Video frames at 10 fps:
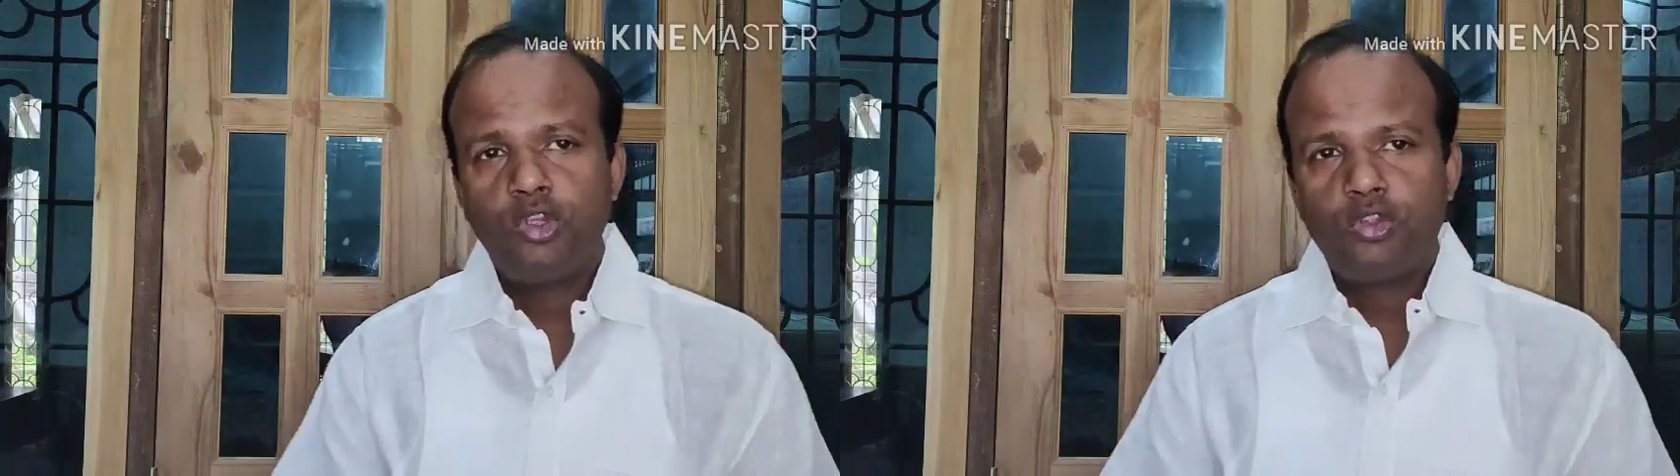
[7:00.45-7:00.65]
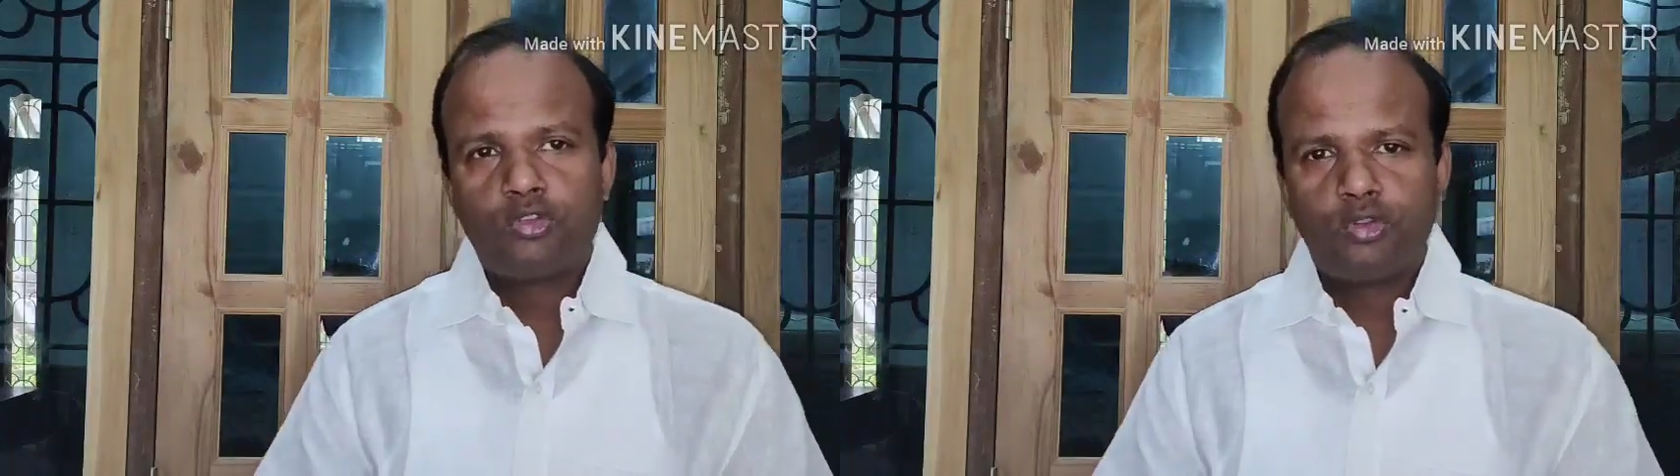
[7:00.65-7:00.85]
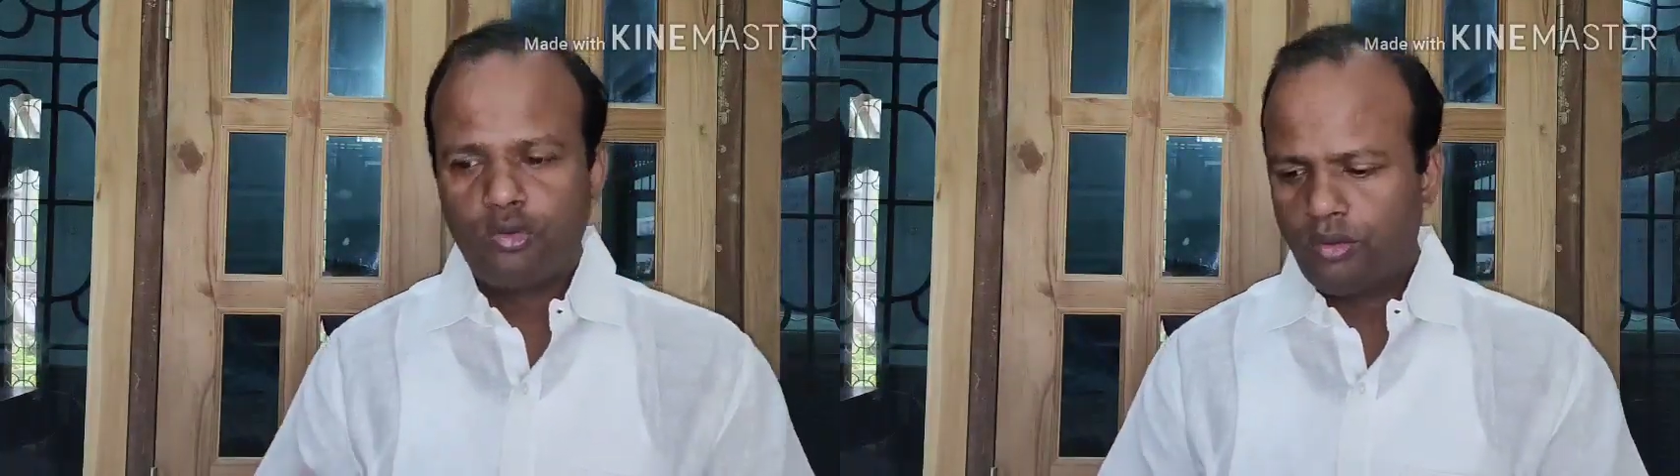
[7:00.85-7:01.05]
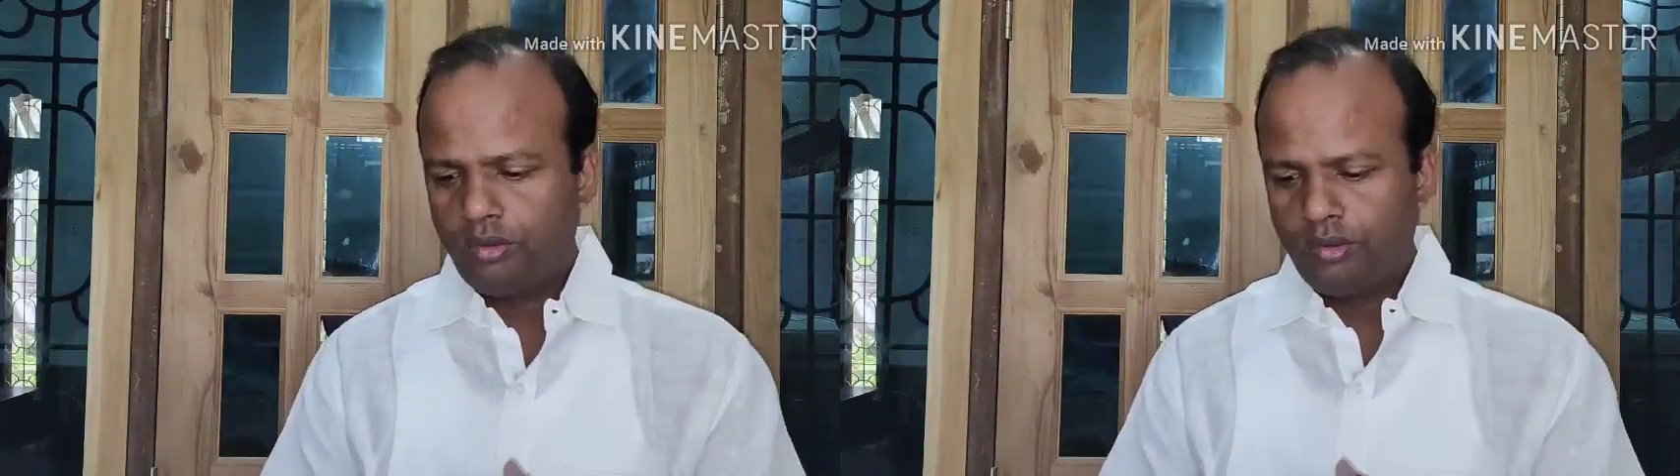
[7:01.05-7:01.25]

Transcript: so